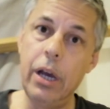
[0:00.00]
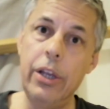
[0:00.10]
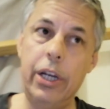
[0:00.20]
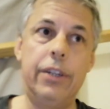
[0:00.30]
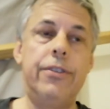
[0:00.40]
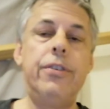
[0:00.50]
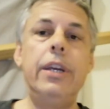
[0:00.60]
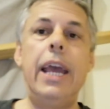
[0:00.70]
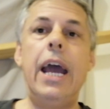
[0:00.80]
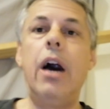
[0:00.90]
you can
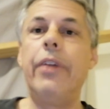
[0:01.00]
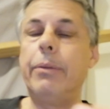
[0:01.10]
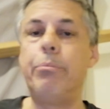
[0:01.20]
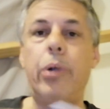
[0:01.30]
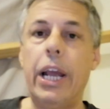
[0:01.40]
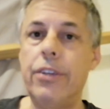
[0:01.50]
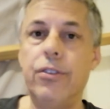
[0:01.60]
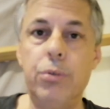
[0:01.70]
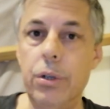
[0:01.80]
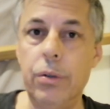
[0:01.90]
see how that breaks
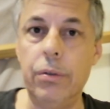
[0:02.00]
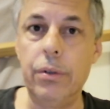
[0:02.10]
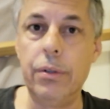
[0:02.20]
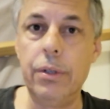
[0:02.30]
the rule.